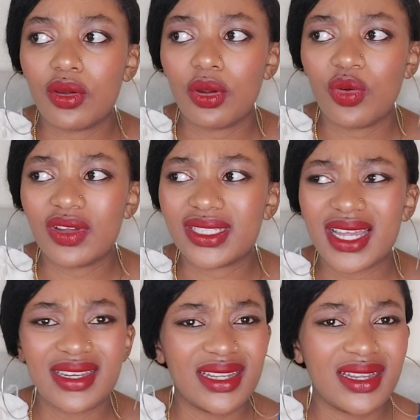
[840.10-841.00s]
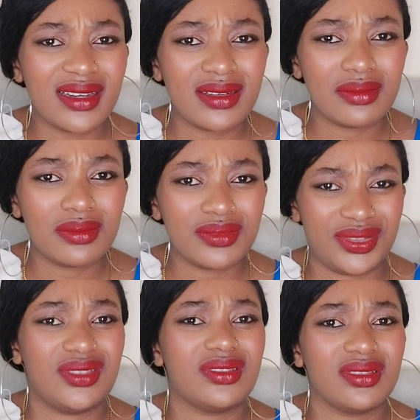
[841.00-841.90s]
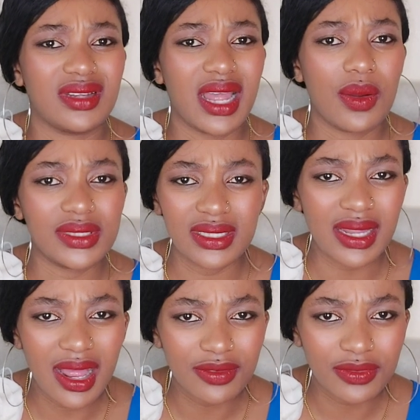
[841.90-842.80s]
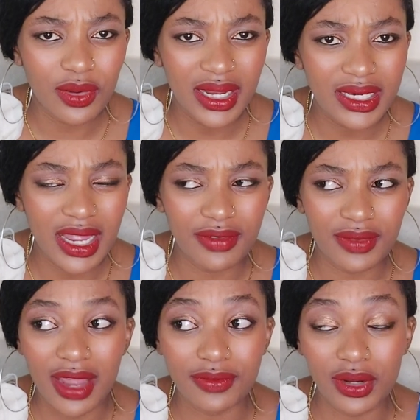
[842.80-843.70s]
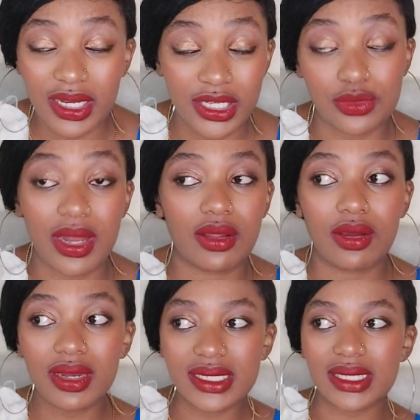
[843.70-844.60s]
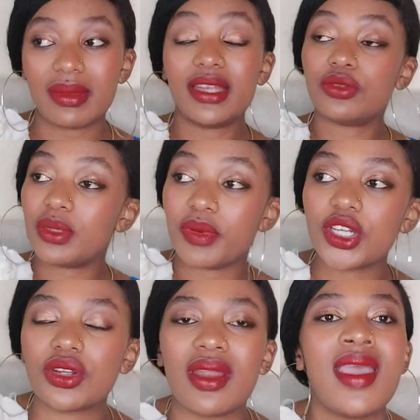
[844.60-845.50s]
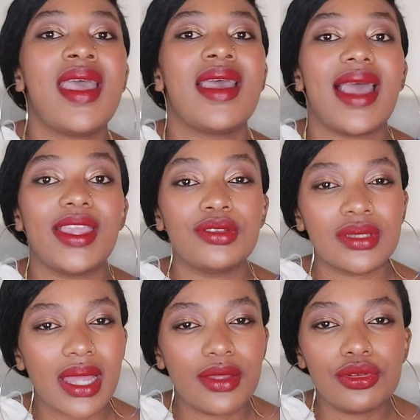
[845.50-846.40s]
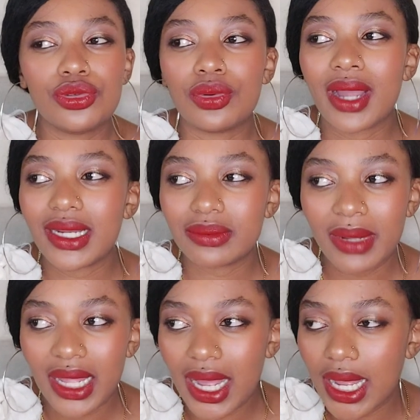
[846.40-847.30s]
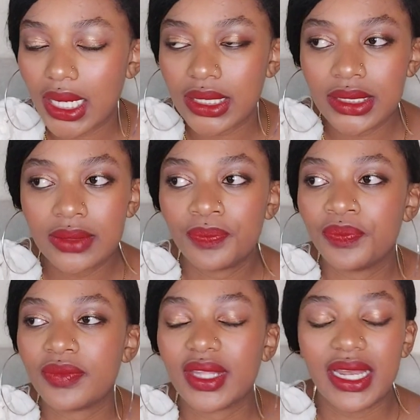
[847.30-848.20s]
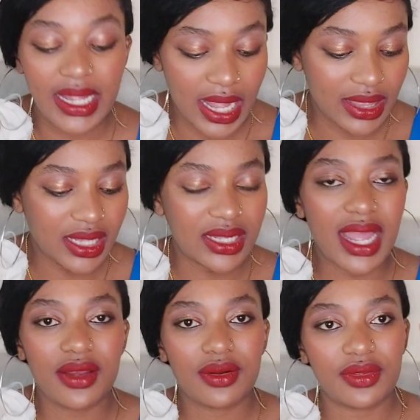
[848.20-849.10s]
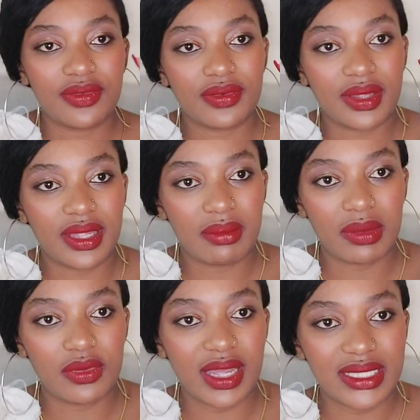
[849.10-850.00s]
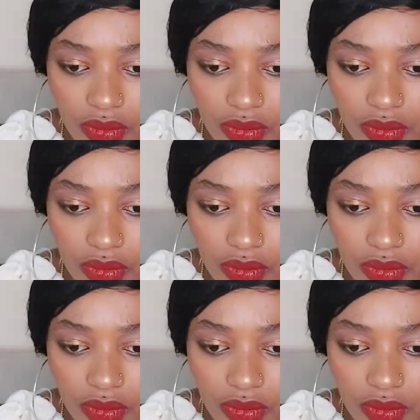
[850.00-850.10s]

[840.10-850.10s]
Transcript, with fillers: all of a sudden. Psh, I was I've fallen I had fallen into alcoholism and to depression. I used to I used to cut my hand, like I think I don't know if maybe you guys